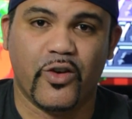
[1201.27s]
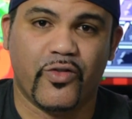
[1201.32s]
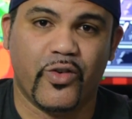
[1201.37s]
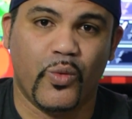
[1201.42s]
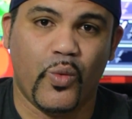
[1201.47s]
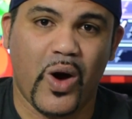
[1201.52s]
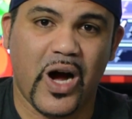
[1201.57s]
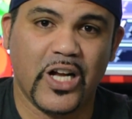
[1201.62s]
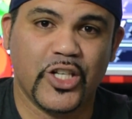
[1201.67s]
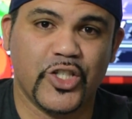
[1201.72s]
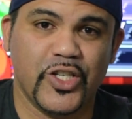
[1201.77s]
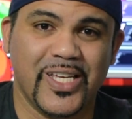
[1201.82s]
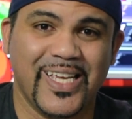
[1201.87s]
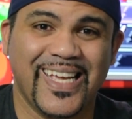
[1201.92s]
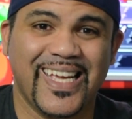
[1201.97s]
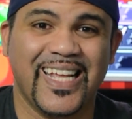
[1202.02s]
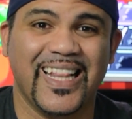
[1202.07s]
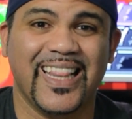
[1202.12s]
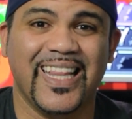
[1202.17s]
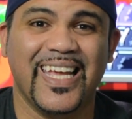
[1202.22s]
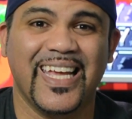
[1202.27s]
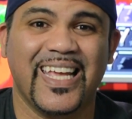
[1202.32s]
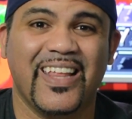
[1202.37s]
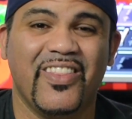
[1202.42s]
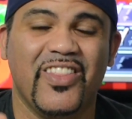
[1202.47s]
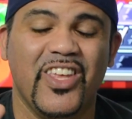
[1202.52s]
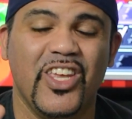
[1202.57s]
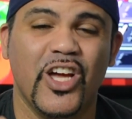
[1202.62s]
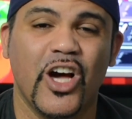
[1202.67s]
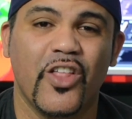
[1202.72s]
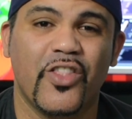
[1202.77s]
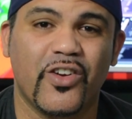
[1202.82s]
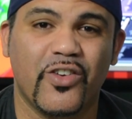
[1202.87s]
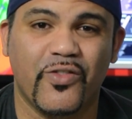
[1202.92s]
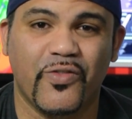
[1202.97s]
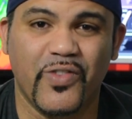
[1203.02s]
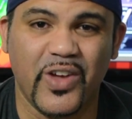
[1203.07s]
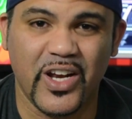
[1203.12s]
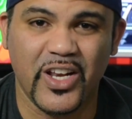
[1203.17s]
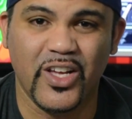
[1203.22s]
you for watching. Click the other
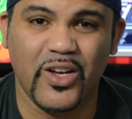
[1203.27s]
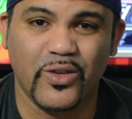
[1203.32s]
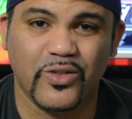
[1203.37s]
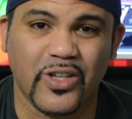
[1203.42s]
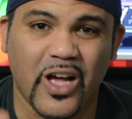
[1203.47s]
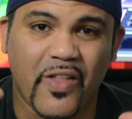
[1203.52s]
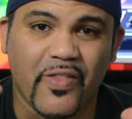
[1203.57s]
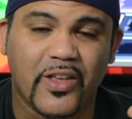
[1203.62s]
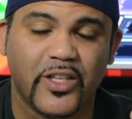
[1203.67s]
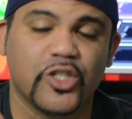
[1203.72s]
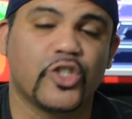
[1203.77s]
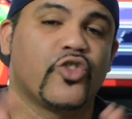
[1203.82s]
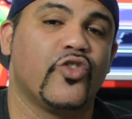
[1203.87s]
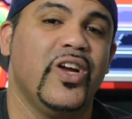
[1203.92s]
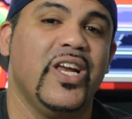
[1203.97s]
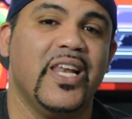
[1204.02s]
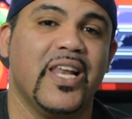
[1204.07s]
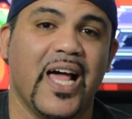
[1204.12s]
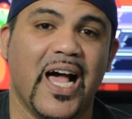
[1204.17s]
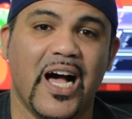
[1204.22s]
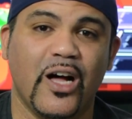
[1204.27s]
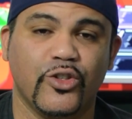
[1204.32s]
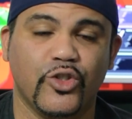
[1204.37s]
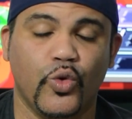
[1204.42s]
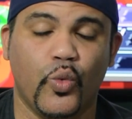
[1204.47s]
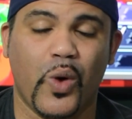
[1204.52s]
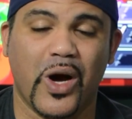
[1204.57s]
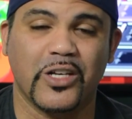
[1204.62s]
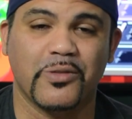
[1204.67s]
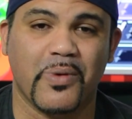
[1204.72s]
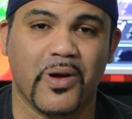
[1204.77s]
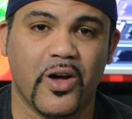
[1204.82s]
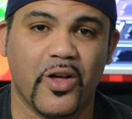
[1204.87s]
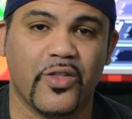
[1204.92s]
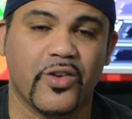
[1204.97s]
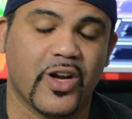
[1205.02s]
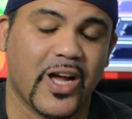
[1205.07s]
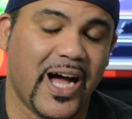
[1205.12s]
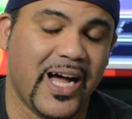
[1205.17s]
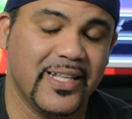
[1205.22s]
videos on the screen now to watch my
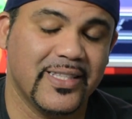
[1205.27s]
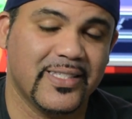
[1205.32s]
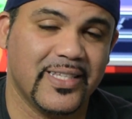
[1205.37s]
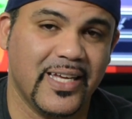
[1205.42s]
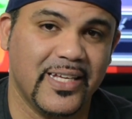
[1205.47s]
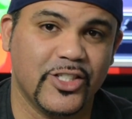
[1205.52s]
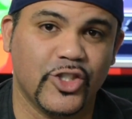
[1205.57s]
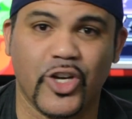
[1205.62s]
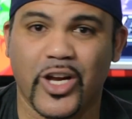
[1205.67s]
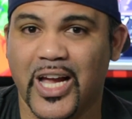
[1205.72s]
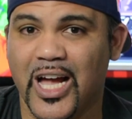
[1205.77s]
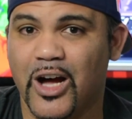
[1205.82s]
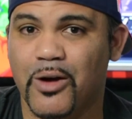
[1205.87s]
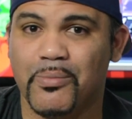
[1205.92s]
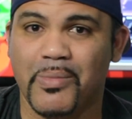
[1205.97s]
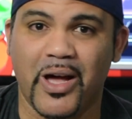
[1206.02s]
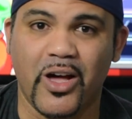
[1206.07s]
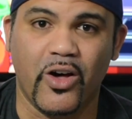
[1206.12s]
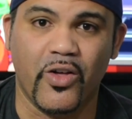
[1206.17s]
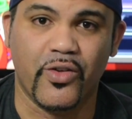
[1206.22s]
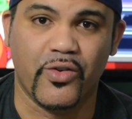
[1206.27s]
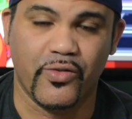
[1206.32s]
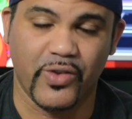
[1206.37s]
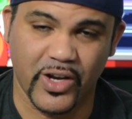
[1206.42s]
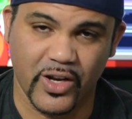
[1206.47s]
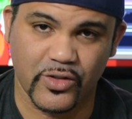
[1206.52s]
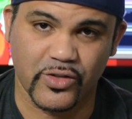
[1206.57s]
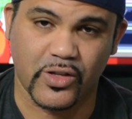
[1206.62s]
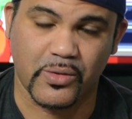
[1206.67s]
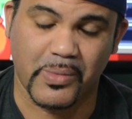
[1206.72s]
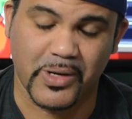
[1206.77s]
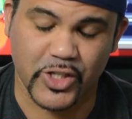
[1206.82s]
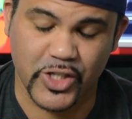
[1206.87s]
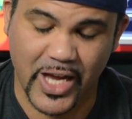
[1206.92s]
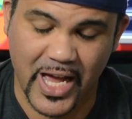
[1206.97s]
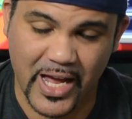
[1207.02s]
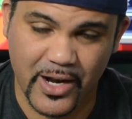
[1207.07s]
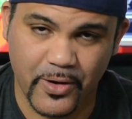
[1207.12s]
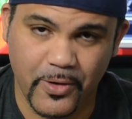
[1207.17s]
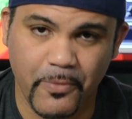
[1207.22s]
other content. Check out my other videos on my
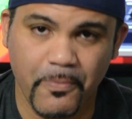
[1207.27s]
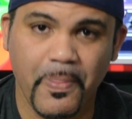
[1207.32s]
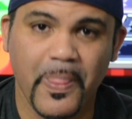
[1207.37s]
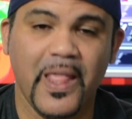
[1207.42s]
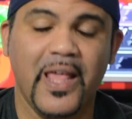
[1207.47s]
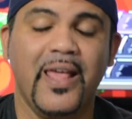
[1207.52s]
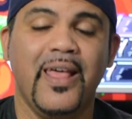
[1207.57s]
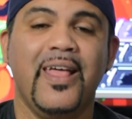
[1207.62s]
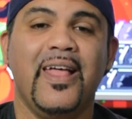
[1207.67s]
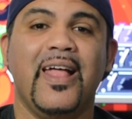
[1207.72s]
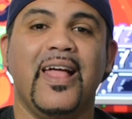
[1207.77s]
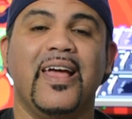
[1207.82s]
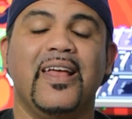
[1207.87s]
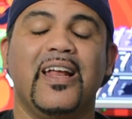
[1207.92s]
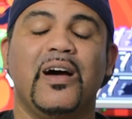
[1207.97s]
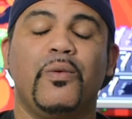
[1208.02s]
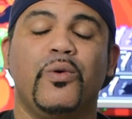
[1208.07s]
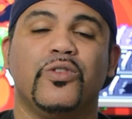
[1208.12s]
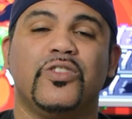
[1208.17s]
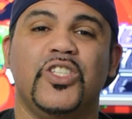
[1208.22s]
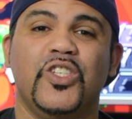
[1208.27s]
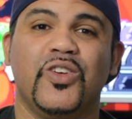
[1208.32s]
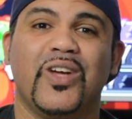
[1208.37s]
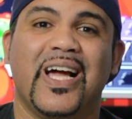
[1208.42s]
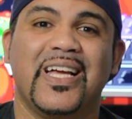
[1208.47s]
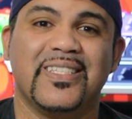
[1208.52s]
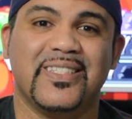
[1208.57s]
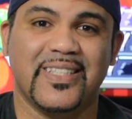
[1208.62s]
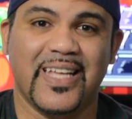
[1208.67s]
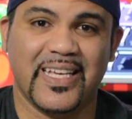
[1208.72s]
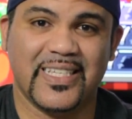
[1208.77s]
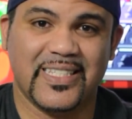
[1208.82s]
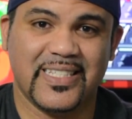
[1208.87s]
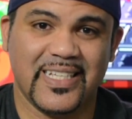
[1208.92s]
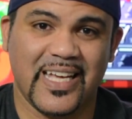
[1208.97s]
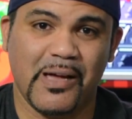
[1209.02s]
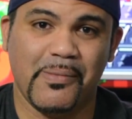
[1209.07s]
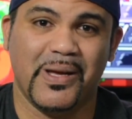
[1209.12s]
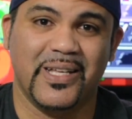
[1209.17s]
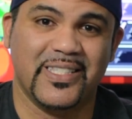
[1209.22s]
channel, and I will see you guys next
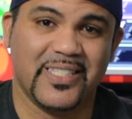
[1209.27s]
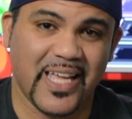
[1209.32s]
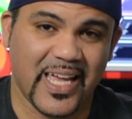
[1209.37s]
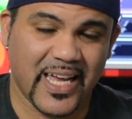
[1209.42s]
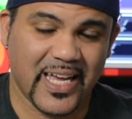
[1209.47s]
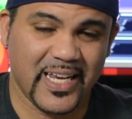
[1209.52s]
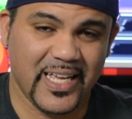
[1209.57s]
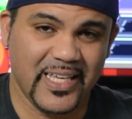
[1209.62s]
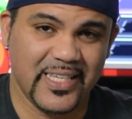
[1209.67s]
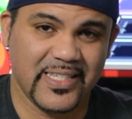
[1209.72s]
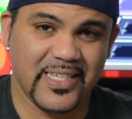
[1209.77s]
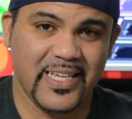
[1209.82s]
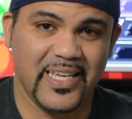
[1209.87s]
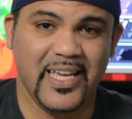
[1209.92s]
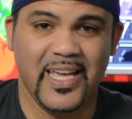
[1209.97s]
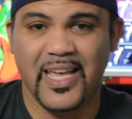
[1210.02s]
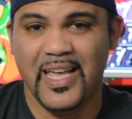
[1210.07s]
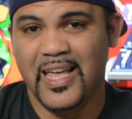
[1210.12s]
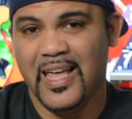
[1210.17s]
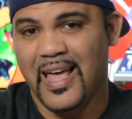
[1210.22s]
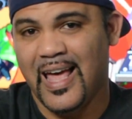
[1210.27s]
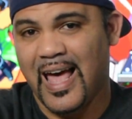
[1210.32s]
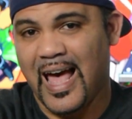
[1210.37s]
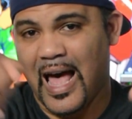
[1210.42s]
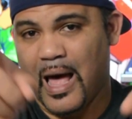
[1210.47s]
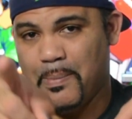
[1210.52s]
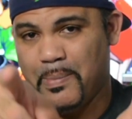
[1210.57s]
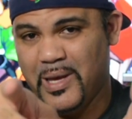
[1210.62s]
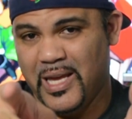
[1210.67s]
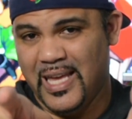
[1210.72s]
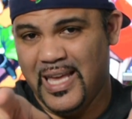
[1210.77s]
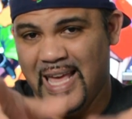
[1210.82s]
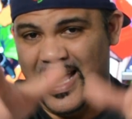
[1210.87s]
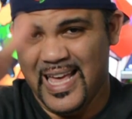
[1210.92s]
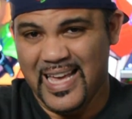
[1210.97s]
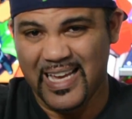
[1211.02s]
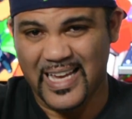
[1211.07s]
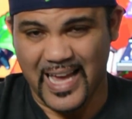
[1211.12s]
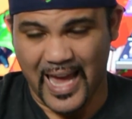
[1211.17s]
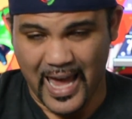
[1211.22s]
time, and take it easy. Happy
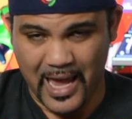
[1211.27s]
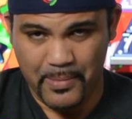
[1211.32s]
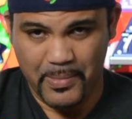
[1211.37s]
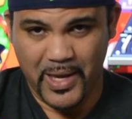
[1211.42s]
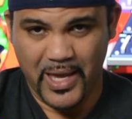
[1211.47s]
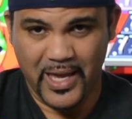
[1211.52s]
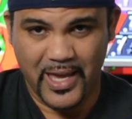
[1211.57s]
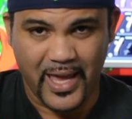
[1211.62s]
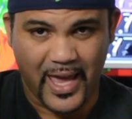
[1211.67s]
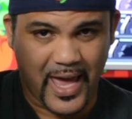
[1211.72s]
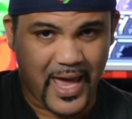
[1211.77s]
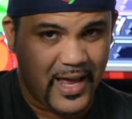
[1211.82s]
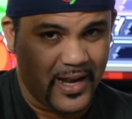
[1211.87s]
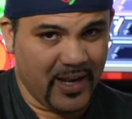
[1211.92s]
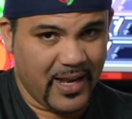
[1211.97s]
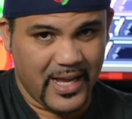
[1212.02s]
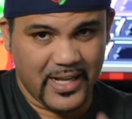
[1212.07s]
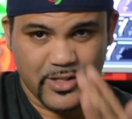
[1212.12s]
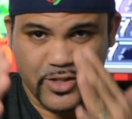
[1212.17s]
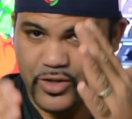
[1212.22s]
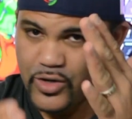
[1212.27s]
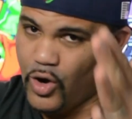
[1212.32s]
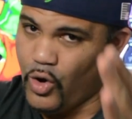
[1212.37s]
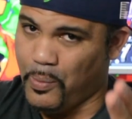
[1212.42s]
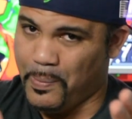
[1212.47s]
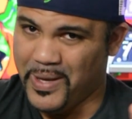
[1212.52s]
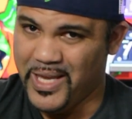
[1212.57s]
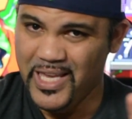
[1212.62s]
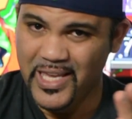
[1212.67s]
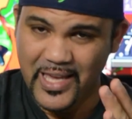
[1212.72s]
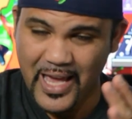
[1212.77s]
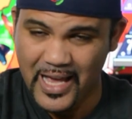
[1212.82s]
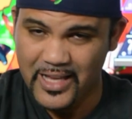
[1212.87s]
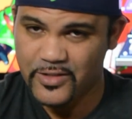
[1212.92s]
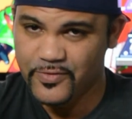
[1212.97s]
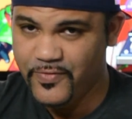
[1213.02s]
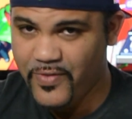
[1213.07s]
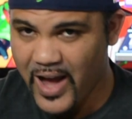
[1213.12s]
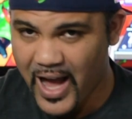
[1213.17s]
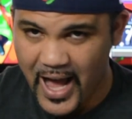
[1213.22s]
gaming, and let's go
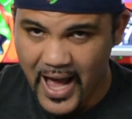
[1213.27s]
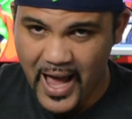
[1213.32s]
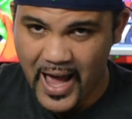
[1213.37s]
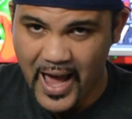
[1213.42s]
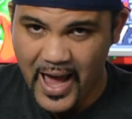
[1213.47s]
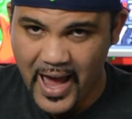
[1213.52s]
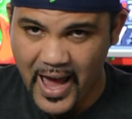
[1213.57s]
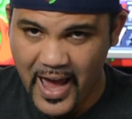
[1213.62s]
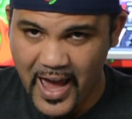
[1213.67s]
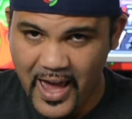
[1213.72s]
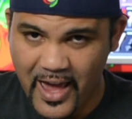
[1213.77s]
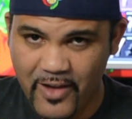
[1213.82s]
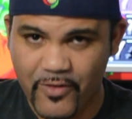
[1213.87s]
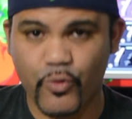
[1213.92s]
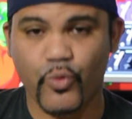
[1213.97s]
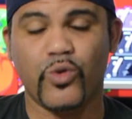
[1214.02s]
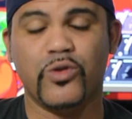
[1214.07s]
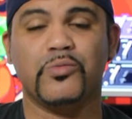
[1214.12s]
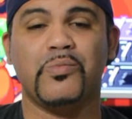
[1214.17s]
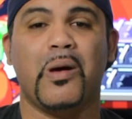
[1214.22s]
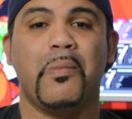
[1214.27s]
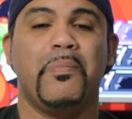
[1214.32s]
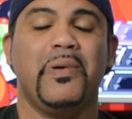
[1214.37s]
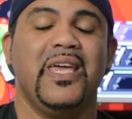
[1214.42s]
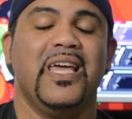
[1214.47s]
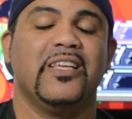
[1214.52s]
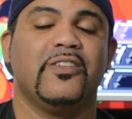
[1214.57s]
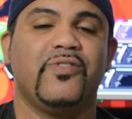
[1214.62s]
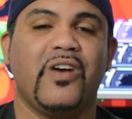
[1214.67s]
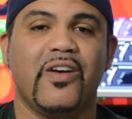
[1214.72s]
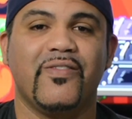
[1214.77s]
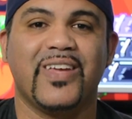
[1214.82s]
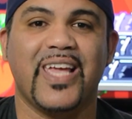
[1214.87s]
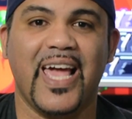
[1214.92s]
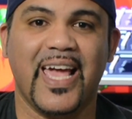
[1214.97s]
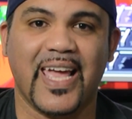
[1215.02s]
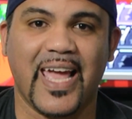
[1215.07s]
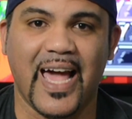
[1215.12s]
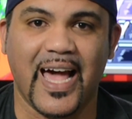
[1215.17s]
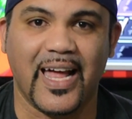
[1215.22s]
PS5. Where's my PS5
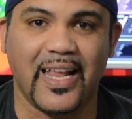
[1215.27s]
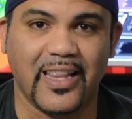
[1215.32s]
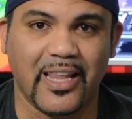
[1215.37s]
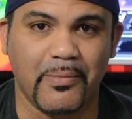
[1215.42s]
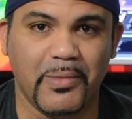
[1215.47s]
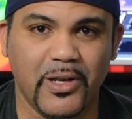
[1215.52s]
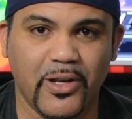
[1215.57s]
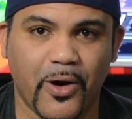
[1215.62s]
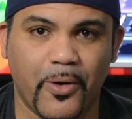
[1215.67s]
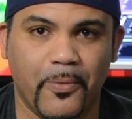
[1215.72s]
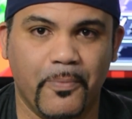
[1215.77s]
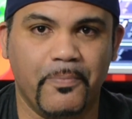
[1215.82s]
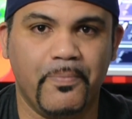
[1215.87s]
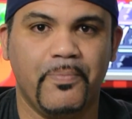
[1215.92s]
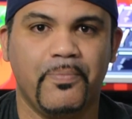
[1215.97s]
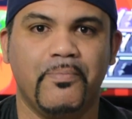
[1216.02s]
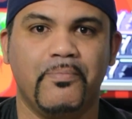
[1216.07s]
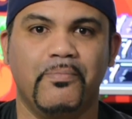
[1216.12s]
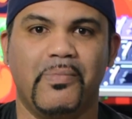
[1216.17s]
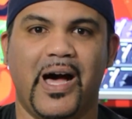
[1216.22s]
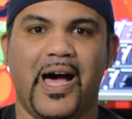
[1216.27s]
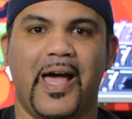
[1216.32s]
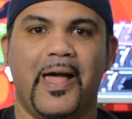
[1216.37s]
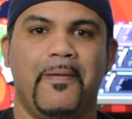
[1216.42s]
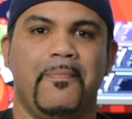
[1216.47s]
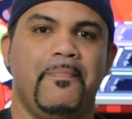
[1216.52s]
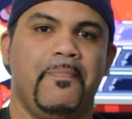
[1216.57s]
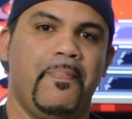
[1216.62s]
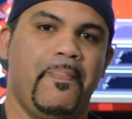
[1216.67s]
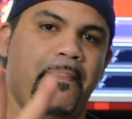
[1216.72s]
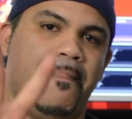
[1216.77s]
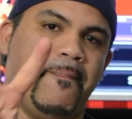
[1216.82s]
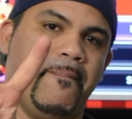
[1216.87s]
gang at? Let me know. Bye.